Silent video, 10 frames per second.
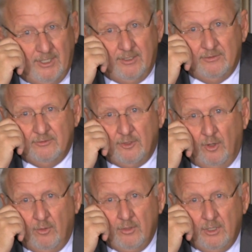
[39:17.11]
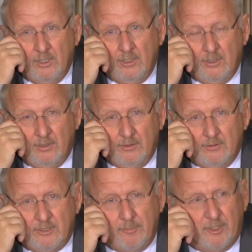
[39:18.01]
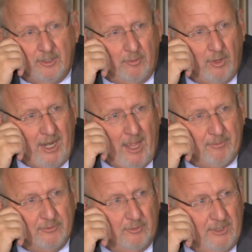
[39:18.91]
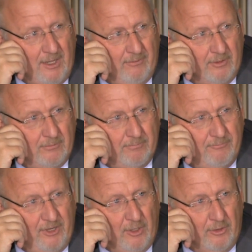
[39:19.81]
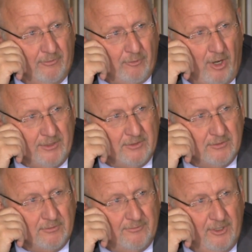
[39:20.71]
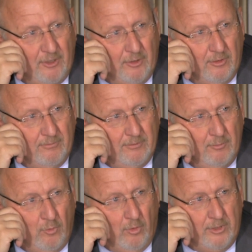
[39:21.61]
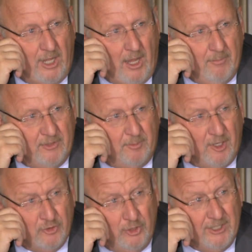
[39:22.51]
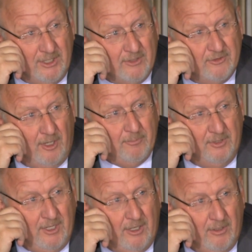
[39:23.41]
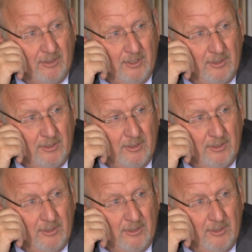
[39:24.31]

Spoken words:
And so typically what happens when you have a failure of crisis or failure of wartime, it's because you didn't get something there.